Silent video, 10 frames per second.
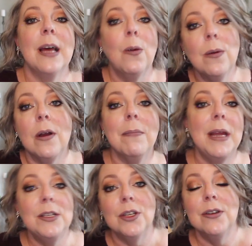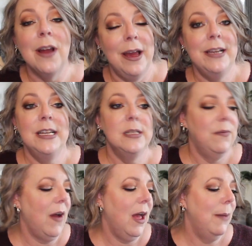that real major 90s
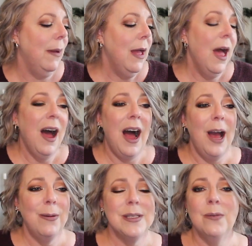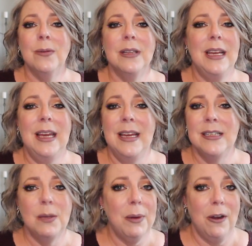vibe. I wasn't really
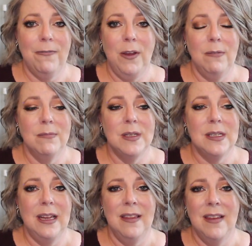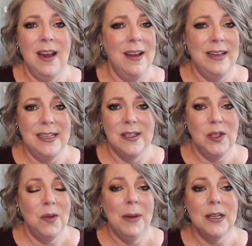into perfumes in the 90s
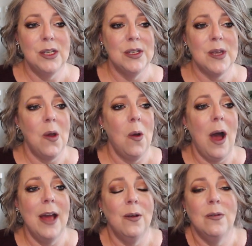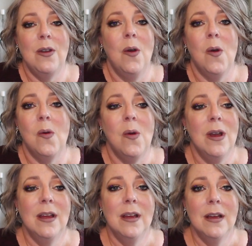too much, so I don't know.
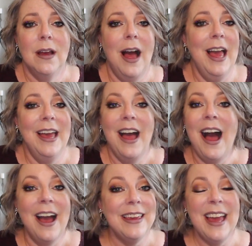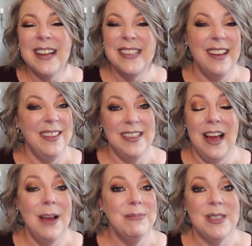I, I can't tell that.
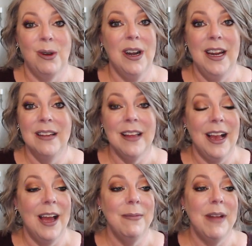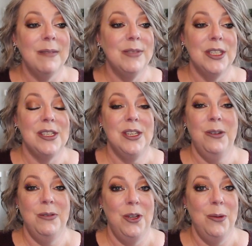I'm sorry. Like, I'm, I'm just
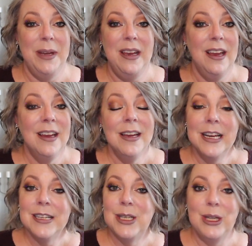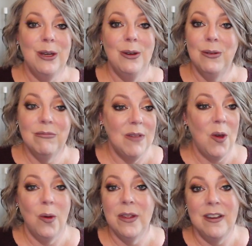too newbie to
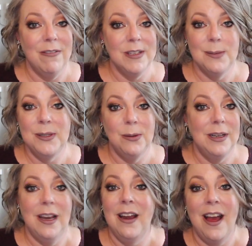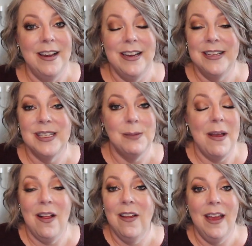know the difference between a 90s
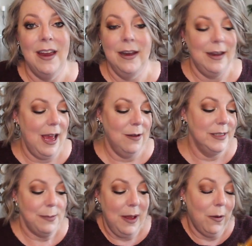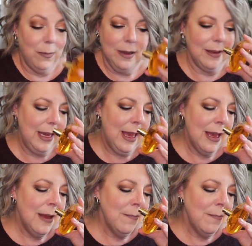smell and a now smell, really.